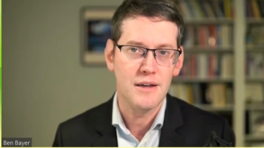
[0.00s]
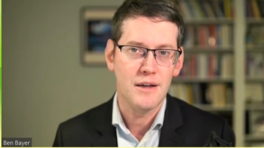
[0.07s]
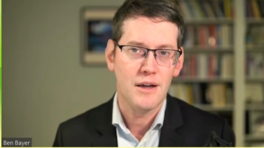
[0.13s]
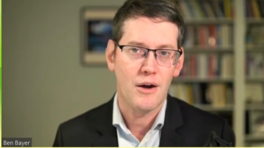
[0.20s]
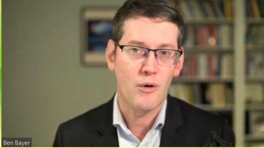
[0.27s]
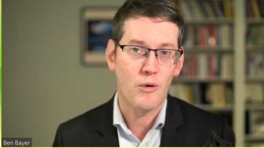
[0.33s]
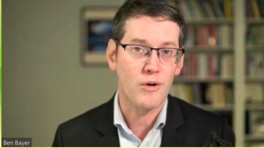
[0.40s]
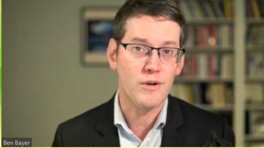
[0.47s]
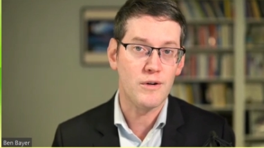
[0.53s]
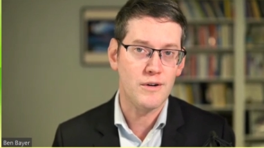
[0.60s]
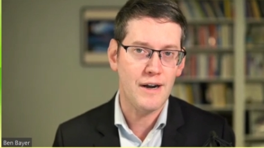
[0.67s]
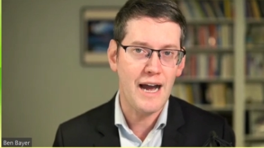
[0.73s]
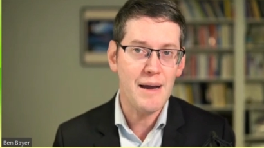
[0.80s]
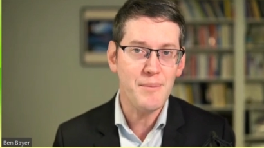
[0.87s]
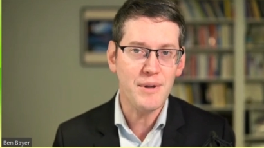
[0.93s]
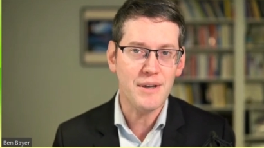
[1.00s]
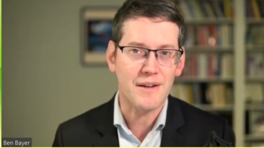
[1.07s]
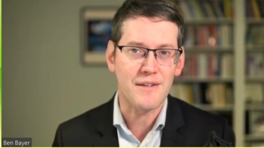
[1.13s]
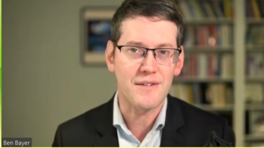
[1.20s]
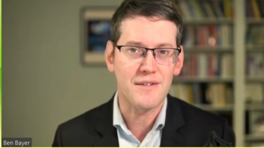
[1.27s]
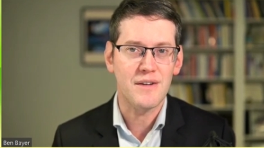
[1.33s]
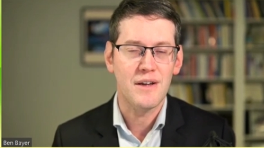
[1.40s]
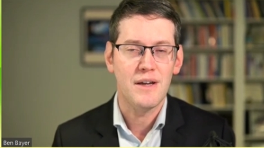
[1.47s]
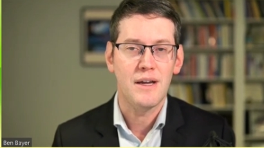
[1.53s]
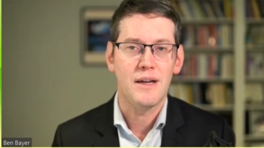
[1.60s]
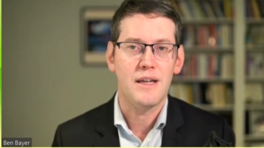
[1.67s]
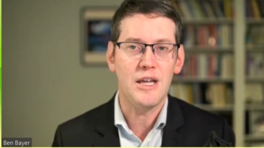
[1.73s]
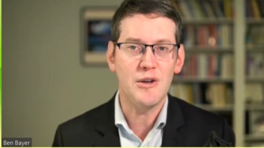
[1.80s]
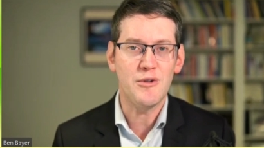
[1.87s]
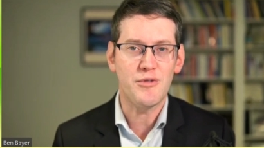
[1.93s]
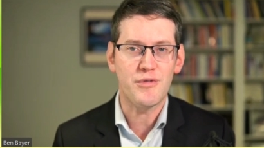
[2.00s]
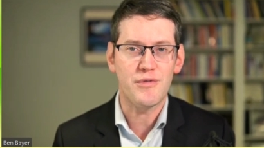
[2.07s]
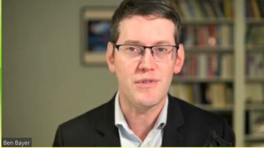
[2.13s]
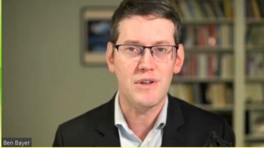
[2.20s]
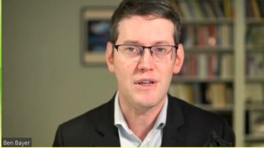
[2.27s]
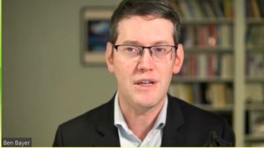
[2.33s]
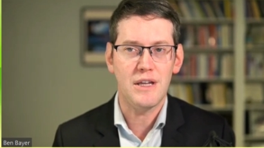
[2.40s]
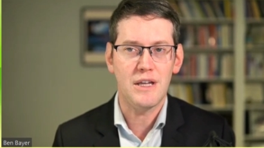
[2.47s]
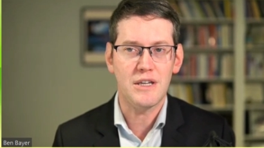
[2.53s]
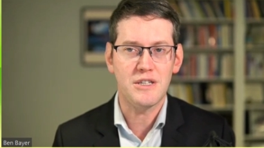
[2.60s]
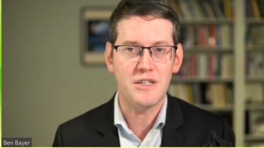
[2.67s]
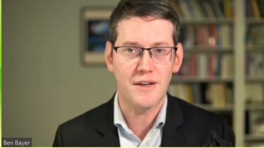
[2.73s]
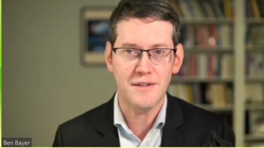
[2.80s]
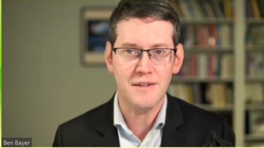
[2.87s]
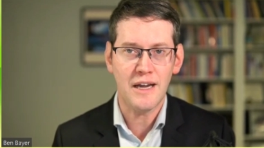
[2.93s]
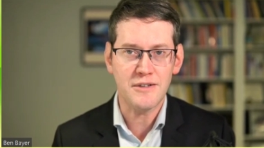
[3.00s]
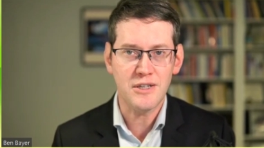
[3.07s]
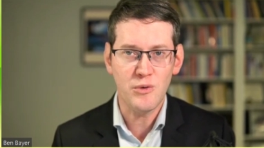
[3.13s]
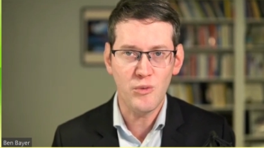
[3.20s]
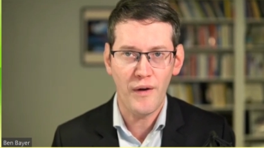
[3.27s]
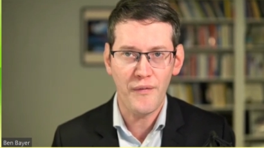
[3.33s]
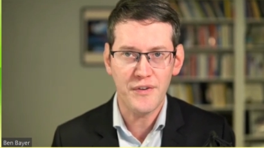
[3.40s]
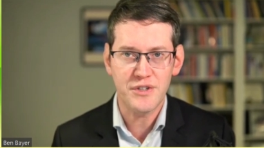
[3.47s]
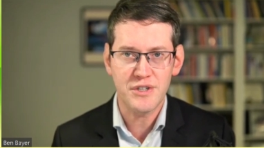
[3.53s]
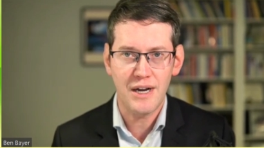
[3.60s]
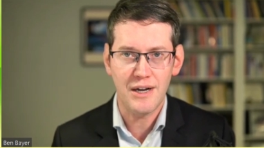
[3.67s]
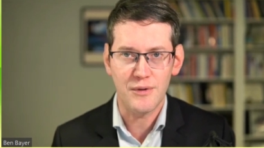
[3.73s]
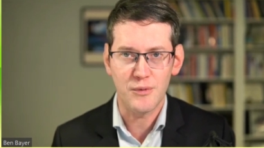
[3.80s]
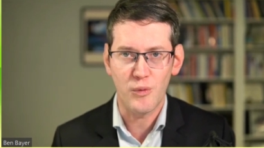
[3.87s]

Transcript: or her happiness if she doesn't actually want the child?